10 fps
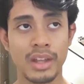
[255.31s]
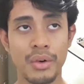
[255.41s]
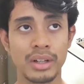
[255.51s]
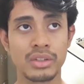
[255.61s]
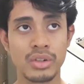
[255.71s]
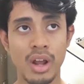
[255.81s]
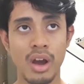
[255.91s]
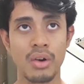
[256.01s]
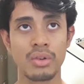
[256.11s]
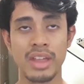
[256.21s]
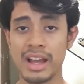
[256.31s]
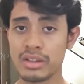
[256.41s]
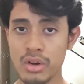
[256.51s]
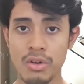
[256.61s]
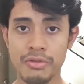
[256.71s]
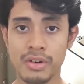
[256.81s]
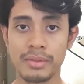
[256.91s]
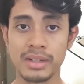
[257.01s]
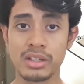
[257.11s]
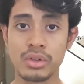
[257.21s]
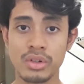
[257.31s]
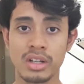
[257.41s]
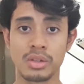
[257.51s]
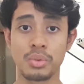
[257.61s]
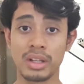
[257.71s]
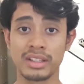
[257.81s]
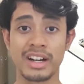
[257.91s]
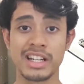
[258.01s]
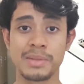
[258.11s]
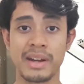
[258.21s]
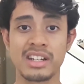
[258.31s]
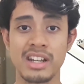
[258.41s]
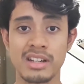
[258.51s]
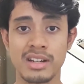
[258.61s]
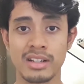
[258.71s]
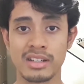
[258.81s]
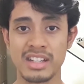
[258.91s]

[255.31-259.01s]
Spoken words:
They want to know that too from the students, what their expectations.